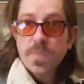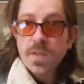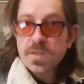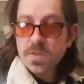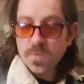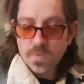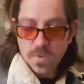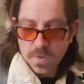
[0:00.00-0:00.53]

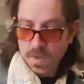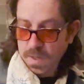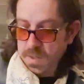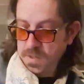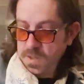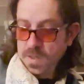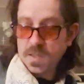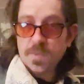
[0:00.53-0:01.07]
it's a real
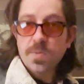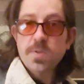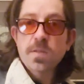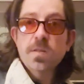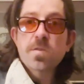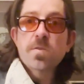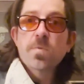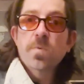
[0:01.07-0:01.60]
nice
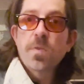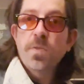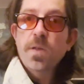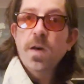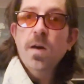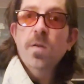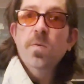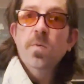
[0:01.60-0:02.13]
juxtaposition with
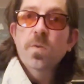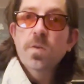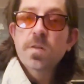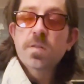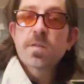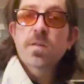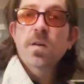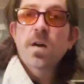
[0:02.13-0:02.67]
that really
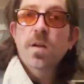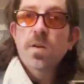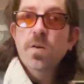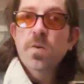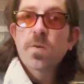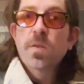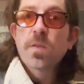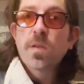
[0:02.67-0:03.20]

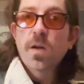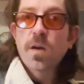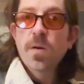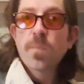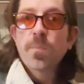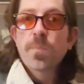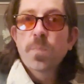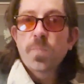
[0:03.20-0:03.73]
staccato and
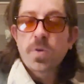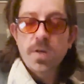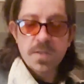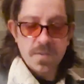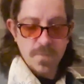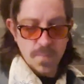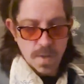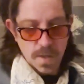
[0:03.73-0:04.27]

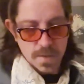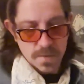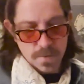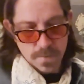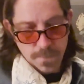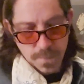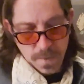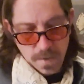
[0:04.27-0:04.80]
percussive
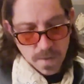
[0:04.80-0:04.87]
bass.